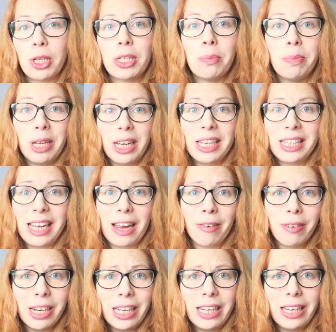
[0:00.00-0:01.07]
possibility. I
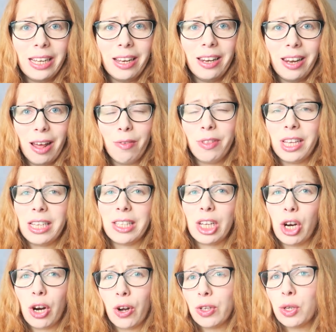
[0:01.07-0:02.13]
really love these.
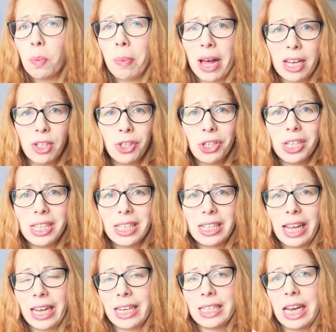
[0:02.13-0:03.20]
There are also punches,
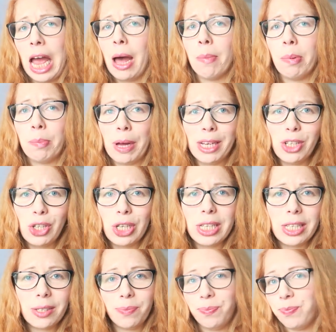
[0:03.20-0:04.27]
like tab
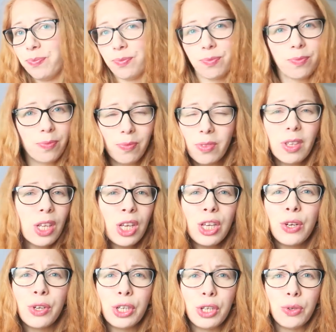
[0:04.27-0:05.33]
punches.
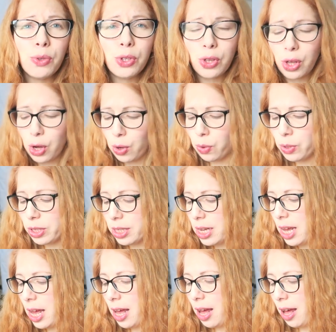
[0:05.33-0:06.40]
You could use those.
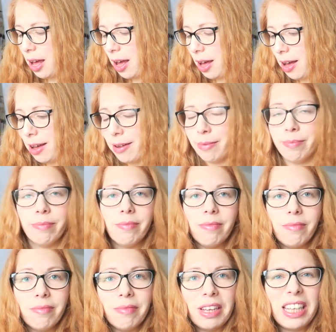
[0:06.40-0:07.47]

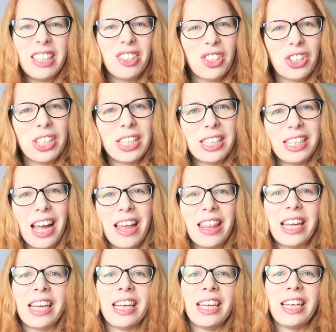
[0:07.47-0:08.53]
It's just, I
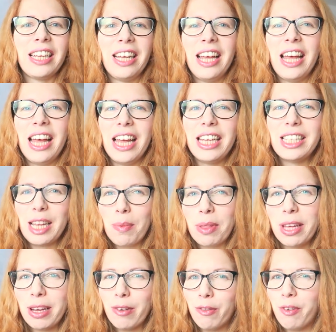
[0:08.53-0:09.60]
think it's
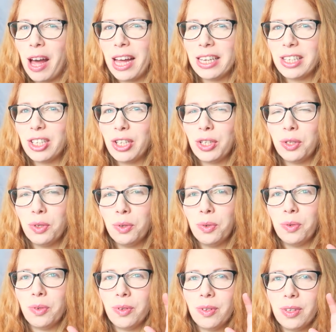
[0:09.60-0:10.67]
something fun
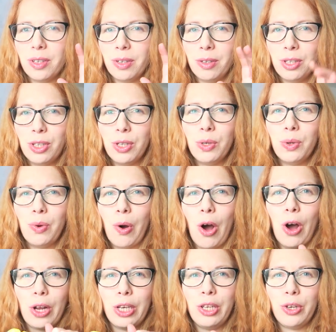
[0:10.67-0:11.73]
to do
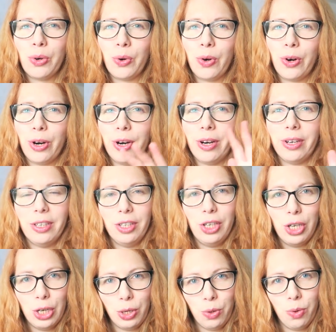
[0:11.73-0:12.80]
on your
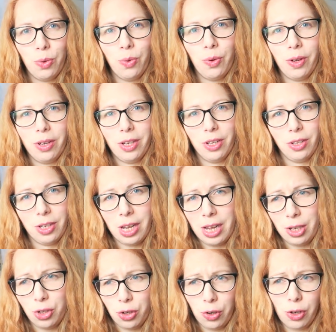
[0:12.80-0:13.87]
new
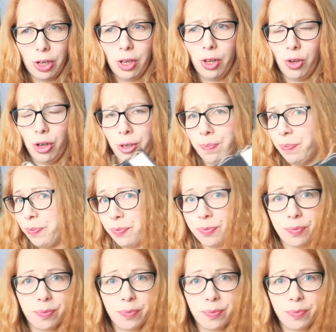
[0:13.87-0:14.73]
journal or